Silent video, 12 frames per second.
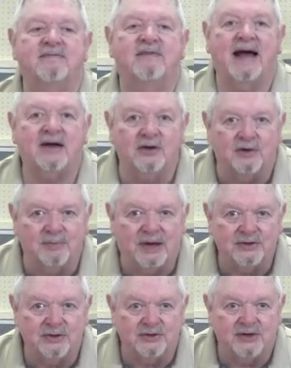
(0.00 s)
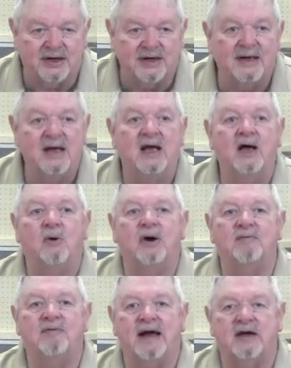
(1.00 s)
vacuum I should say,
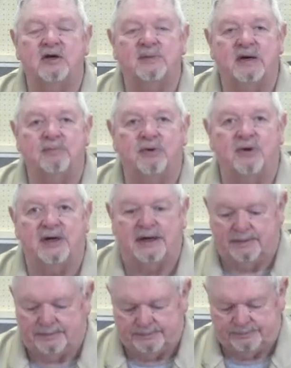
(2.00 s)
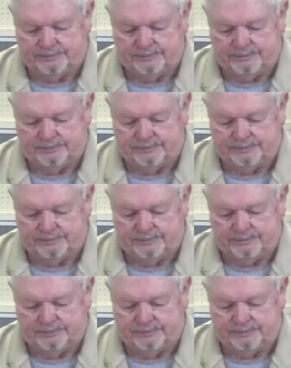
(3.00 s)
what vacuum I'm pulling.